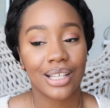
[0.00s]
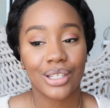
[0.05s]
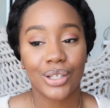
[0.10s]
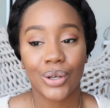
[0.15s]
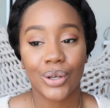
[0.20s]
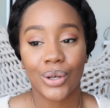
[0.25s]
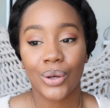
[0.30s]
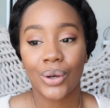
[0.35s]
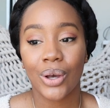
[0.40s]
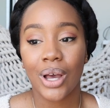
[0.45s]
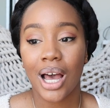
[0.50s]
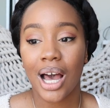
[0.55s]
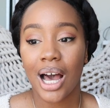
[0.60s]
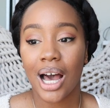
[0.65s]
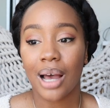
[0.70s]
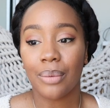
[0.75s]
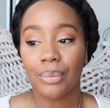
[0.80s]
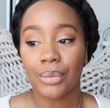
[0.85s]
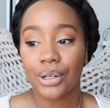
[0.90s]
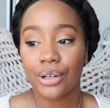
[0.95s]
So
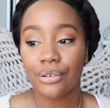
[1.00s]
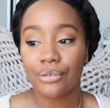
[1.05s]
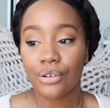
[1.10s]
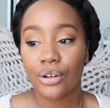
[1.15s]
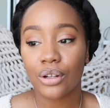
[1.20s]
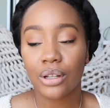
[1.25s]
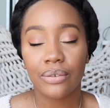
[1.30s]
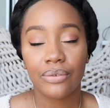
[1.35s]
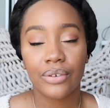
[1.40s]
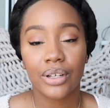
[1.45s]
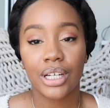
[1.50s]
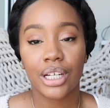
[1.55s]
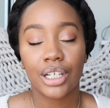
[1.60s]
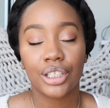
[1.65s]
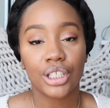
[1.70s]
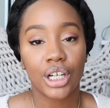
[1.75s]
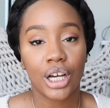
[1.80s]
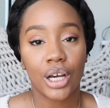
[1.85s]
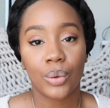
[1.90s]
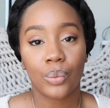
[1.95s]
I'm gonna roll the
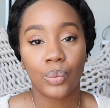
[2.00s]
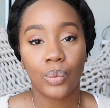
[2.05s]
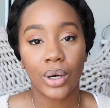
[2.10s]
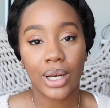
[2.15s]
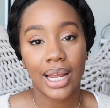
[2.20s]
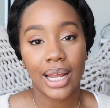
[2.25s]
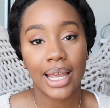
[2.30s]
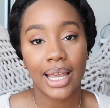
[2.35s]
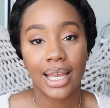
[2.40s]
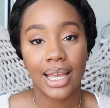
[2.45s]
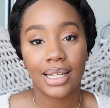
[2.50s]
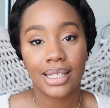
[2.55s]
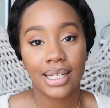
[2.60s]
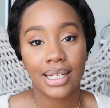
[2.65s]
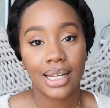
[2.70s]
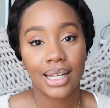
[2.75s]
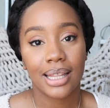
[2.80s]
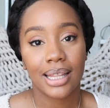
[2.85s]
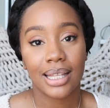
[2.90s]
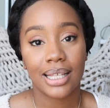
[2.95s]
footage on what I ate
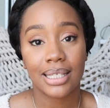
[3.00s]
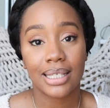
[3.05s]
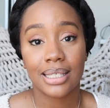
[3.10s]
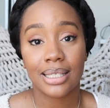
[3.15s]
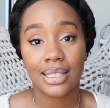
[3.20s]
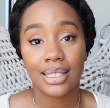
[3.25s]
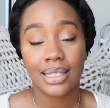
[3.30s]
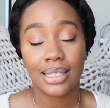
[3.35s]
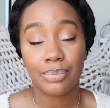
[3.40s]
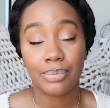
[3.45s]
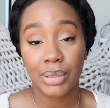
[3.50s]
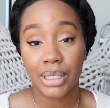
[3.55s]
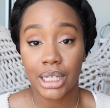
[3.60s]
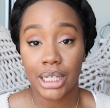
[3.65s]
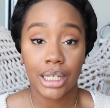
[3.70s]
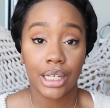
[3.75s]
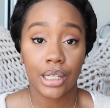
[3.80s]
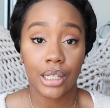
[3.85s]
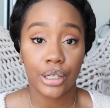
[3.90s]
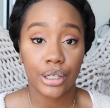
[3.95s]
this
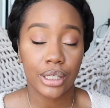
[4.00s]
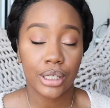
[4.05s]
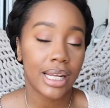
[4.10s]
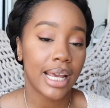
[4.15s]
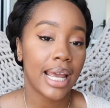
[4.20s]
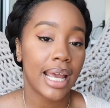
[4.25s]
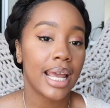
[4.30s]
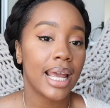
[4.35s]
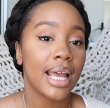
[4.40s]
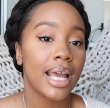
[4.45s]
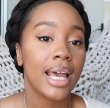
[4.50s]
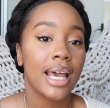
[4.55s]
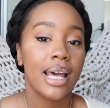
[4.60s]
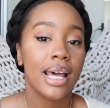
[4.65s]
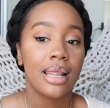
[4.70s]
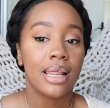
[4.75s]
particular day.